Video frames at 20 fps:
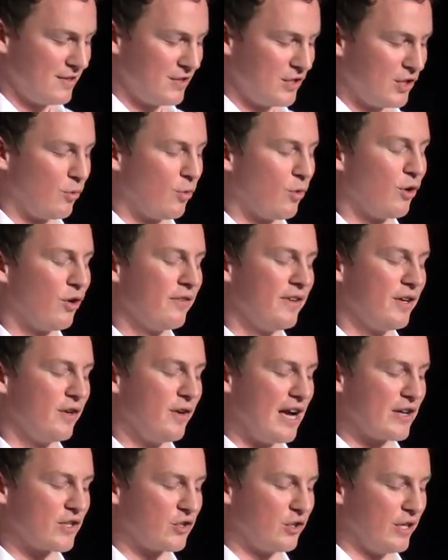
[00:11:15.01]
to the world of
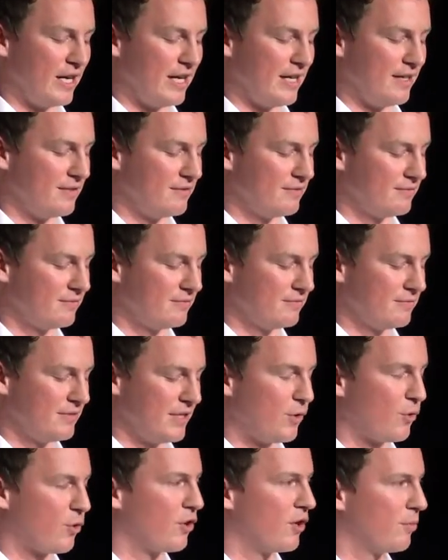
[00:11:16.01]
international aid
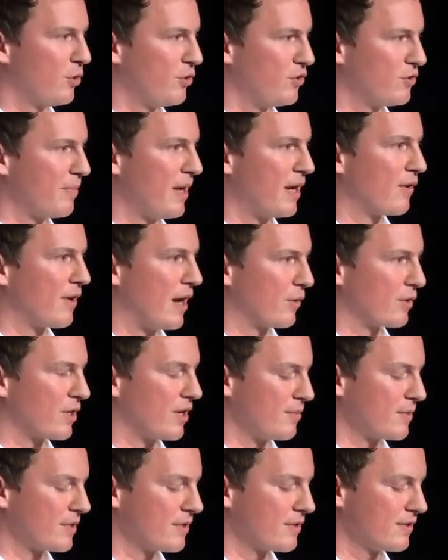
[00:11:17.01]
in order to produce better
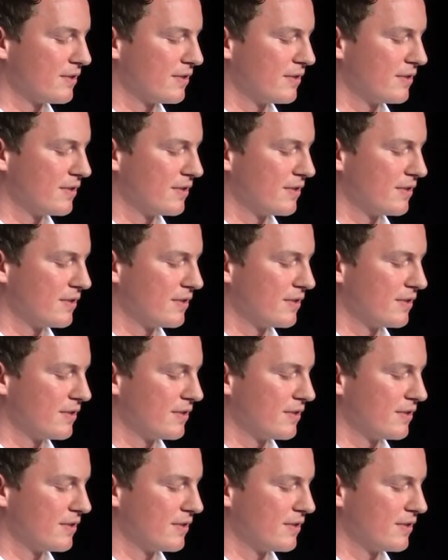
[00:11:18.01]
outcomes.